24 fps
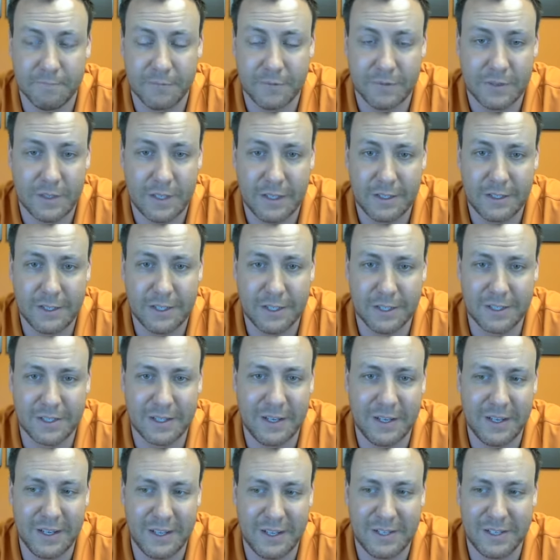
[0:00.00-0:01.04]
it's
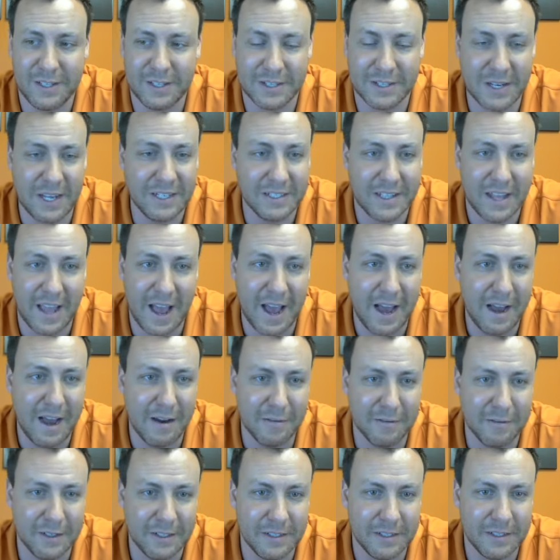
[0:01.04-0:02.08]
just it's just nice to
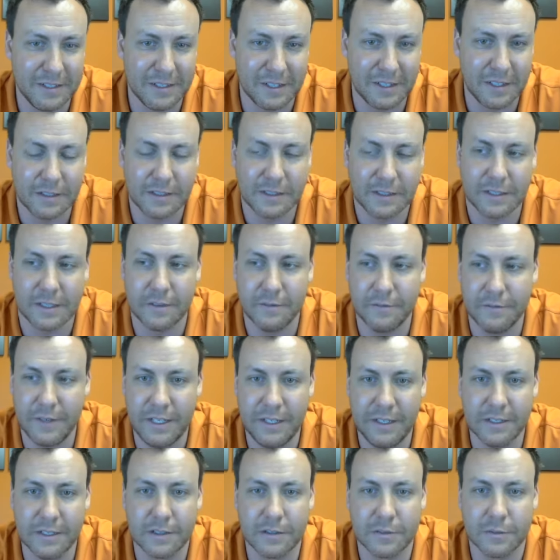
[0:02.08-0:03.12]
have. It's a
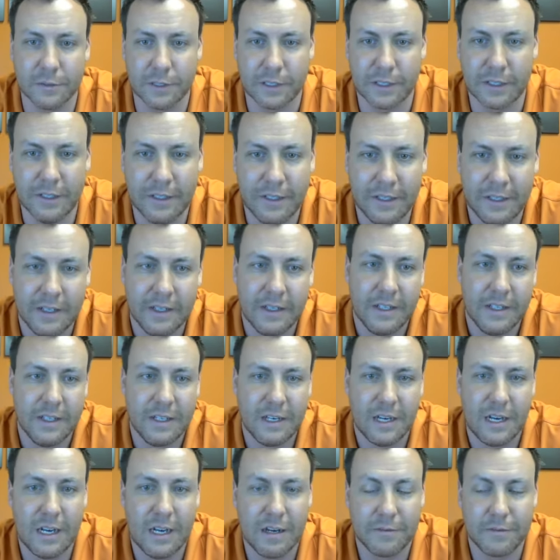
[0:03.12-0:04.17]
convenience for
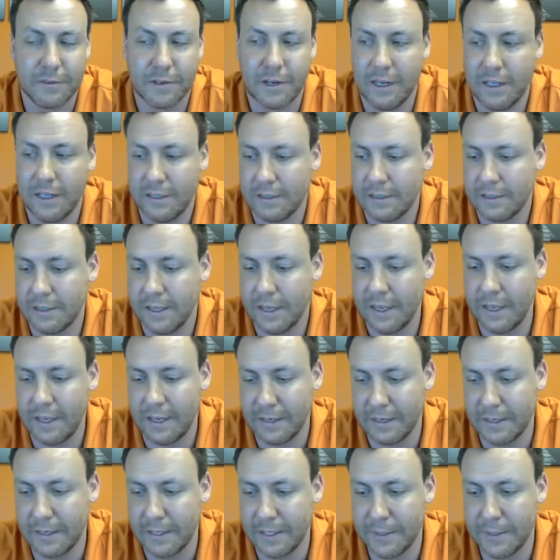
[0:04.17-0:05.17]
us, and